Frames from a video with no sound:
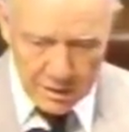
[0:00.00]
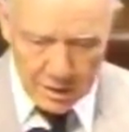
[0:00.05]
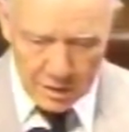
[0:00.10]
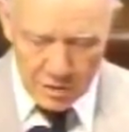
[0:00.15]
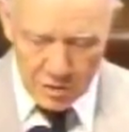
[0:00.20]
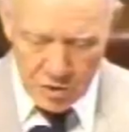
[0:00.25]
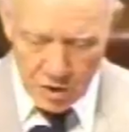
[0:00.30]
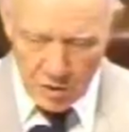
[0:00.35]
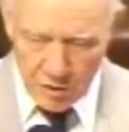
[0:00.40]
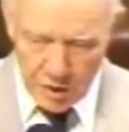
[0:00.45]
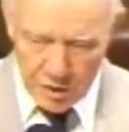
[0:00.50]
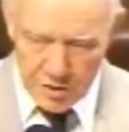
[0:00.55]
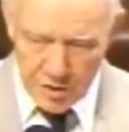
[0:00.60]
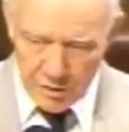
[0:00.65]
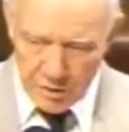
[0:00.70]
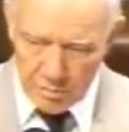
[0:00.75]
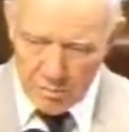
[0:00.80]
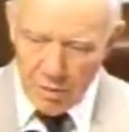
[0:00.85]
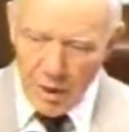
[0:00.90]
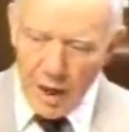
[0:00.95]

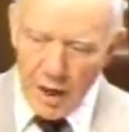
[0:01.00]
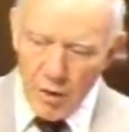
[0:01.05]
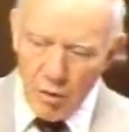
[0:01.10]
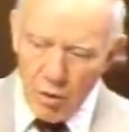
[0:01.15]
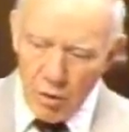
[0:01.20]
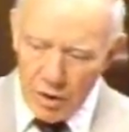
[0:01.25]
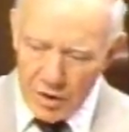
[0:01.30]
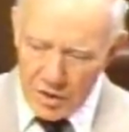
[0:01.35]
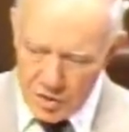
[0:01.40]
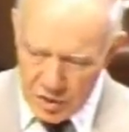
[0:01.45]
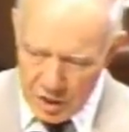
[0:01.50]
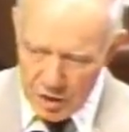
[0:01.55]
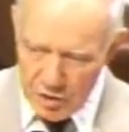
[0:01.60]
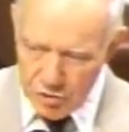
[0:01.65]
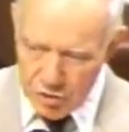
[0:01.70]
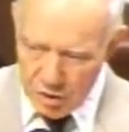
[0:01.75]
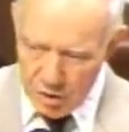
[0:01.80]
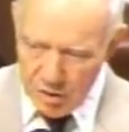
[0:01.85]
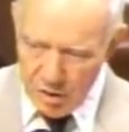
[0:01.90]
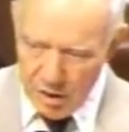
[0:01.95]
consideration of the
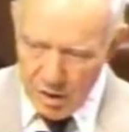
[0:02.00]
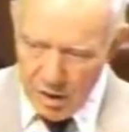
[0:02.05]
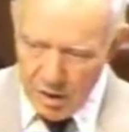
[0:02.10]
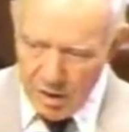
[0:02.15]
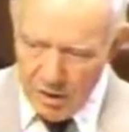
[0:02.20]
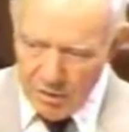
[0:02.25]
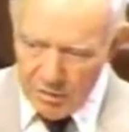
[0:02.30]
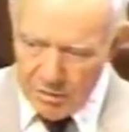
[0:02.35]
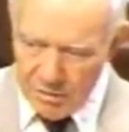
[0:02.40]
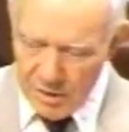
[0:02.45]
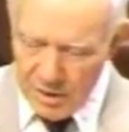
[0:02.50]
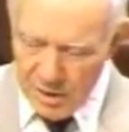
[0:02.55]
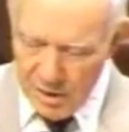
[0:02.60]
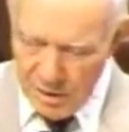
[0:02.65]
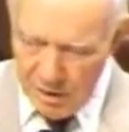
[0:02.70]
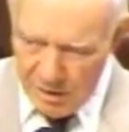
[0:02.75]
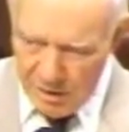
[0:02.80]
prioritization of